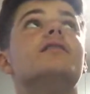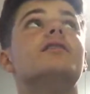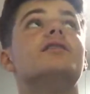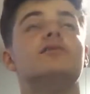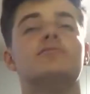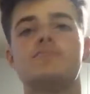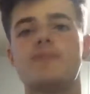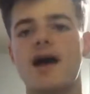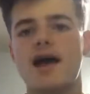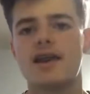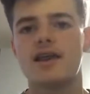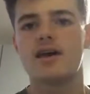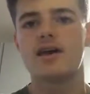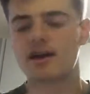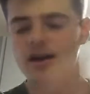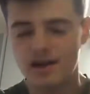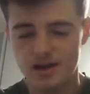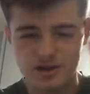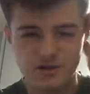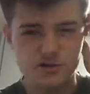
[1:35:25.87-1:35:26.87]
Ben,
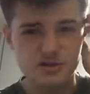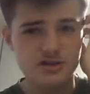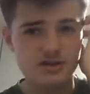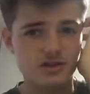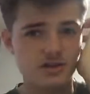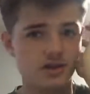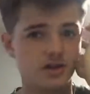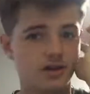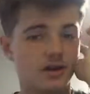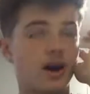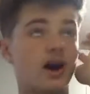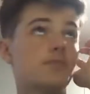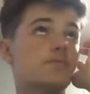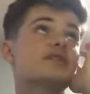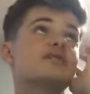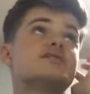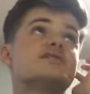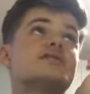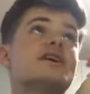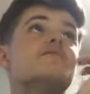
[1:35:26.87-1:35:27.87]
I'm in the
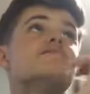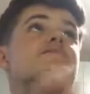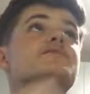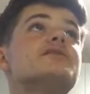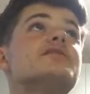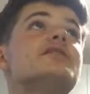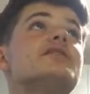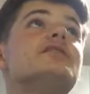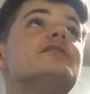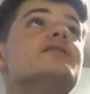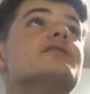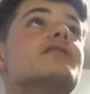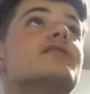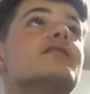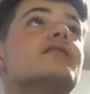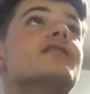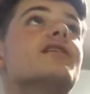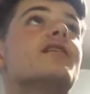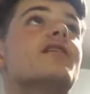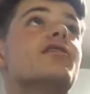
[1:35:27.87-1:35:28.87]

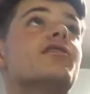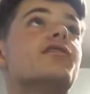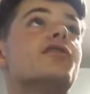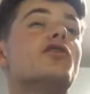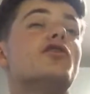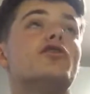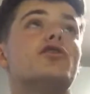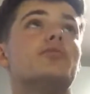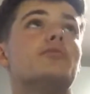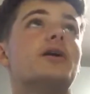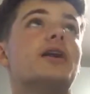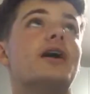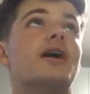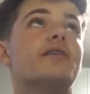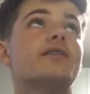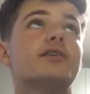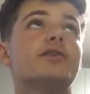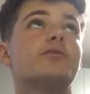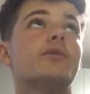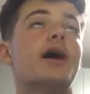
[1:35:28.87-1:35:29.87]
73rd minute. I
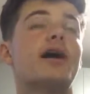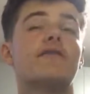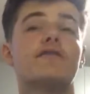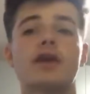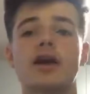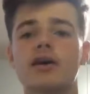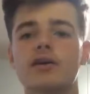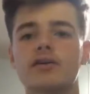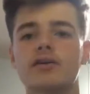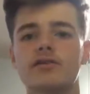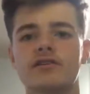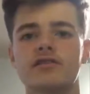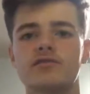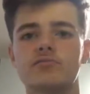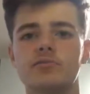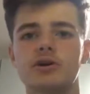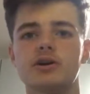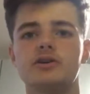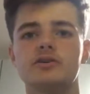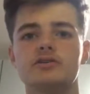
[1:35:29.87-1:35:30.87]
don't know where everyone else is,
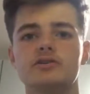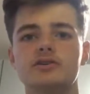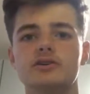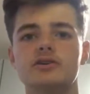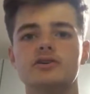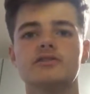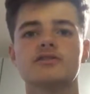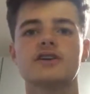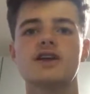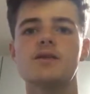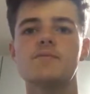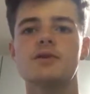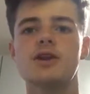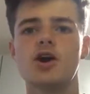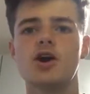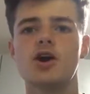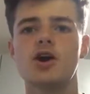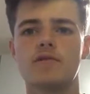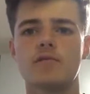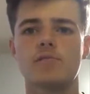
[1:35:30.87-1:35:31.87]
but just let me know
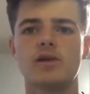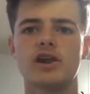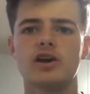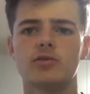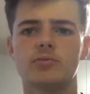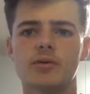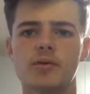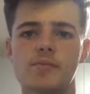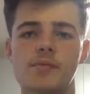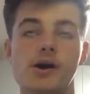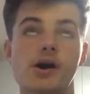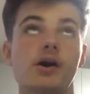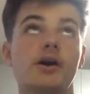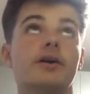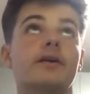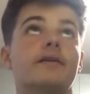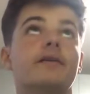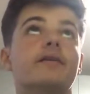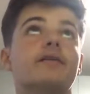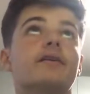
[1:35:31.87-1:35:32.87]
if I'm a little bit
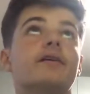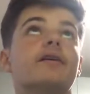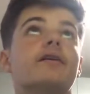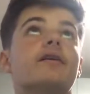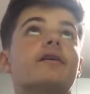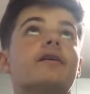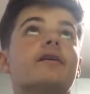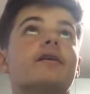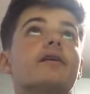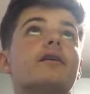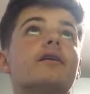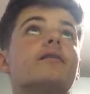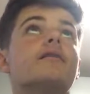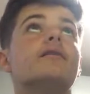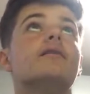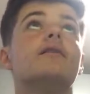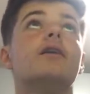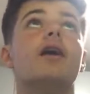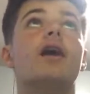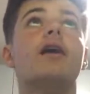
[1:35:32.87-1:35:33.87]
behind. And
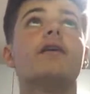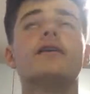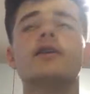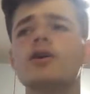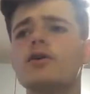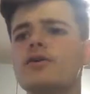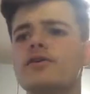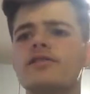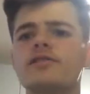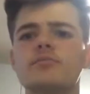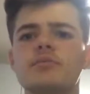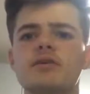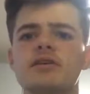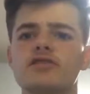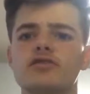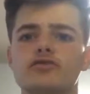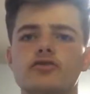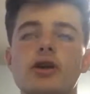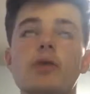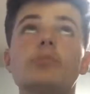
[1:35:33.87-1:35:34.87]
I don't know, is it being
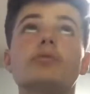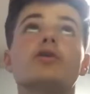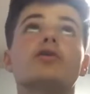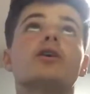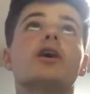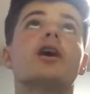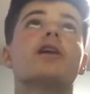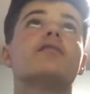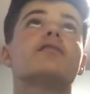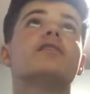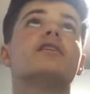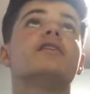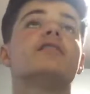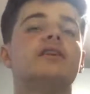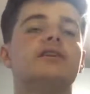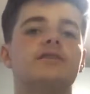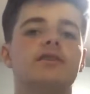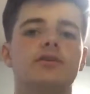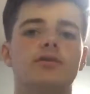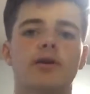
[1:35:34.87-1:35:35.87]
streamed on Cardiff City
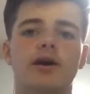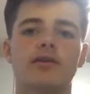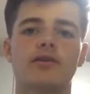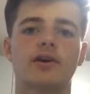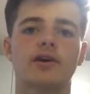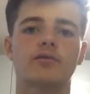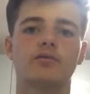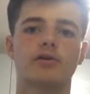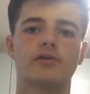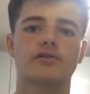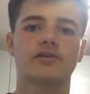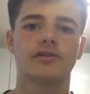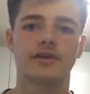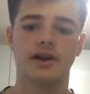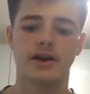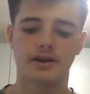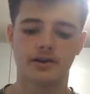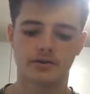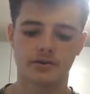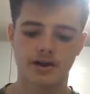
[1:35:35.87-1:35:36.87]
TV, whether I can watch it on there?
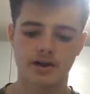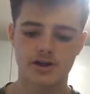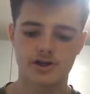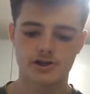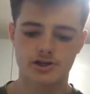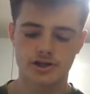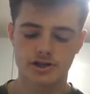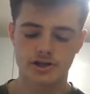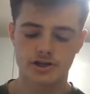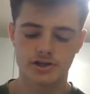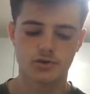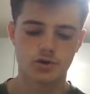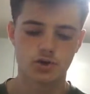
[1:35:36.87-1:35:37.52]
I don't know.